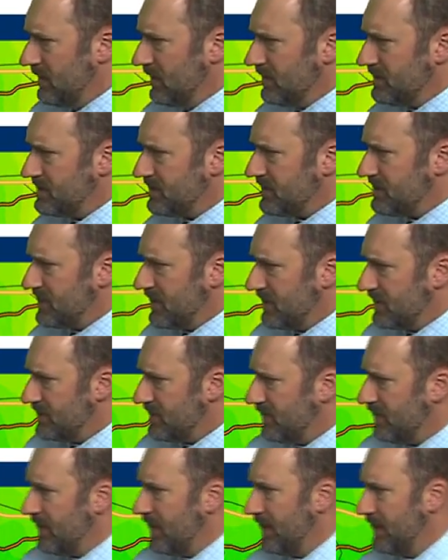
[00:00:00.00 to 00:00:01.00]
68 in
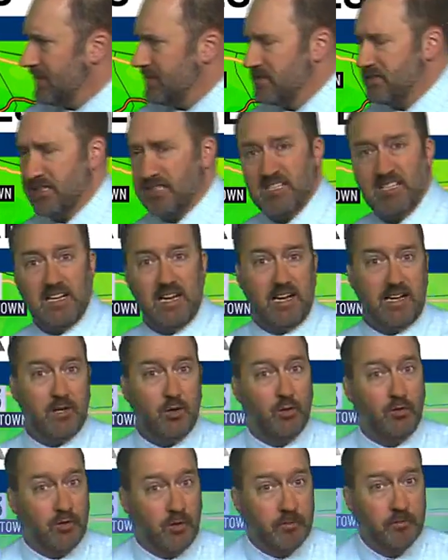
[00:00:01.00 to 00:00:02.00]
Delhi, and 69
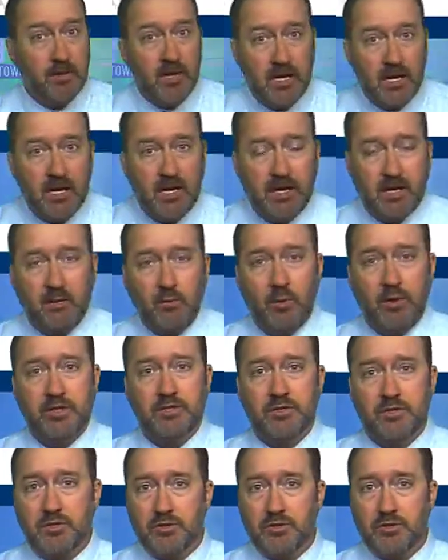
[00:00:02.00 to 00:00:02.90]
over in Windsor.